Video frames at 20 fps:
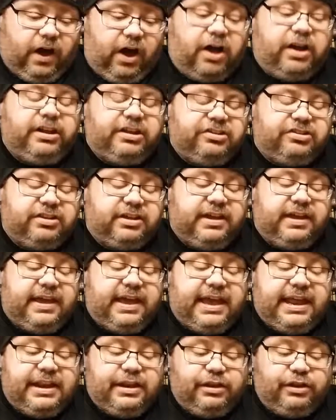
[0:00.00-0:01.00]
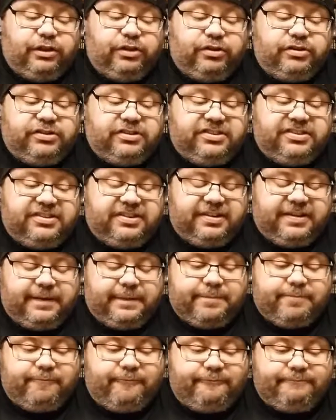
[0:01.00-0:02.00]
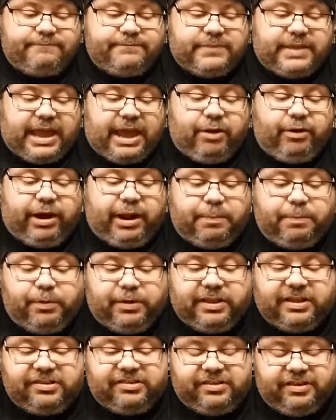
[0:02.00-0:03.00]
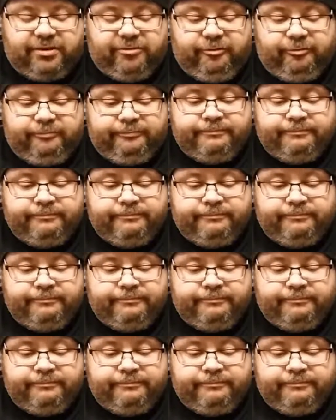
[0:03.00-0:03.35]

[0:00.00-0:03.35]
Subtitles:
Honestly, it looks, how can I put this?